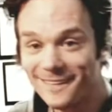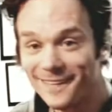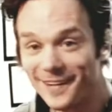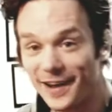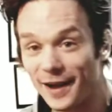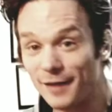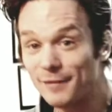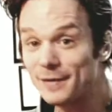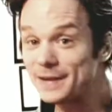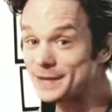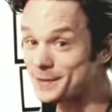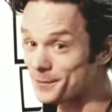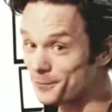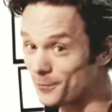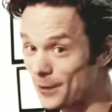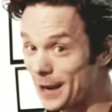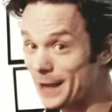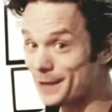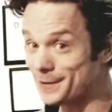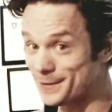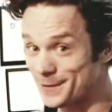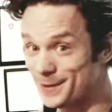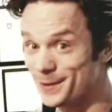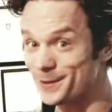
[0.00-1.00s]
I've had some
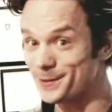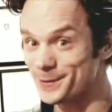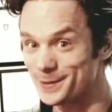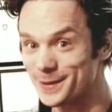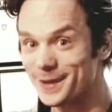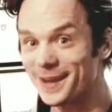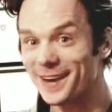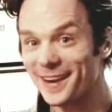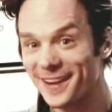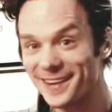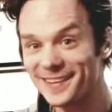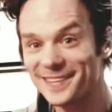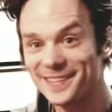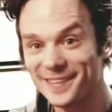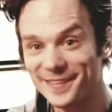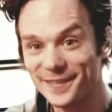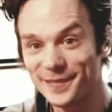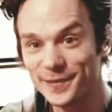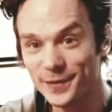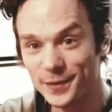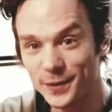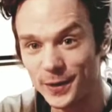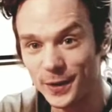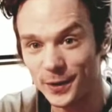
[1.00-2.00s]
rescues that had,
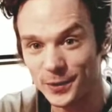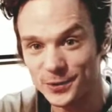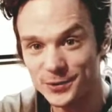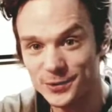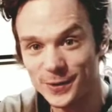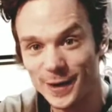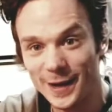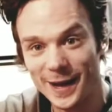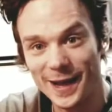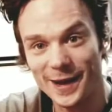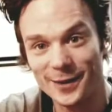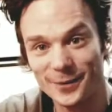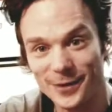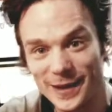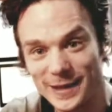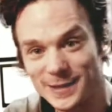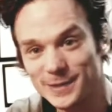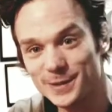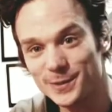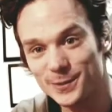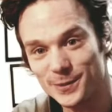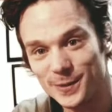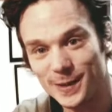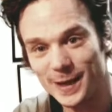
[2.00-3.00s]
you know, straight out of
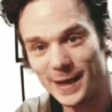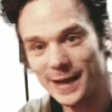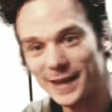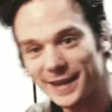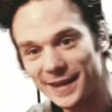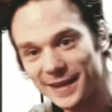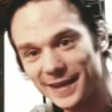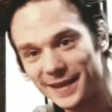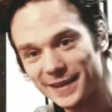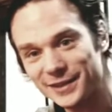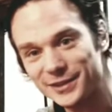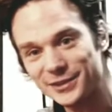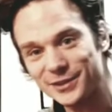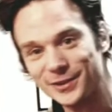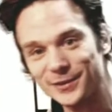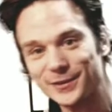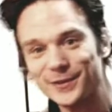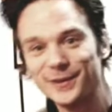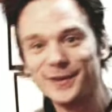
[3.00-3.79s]
rescue that had that issue.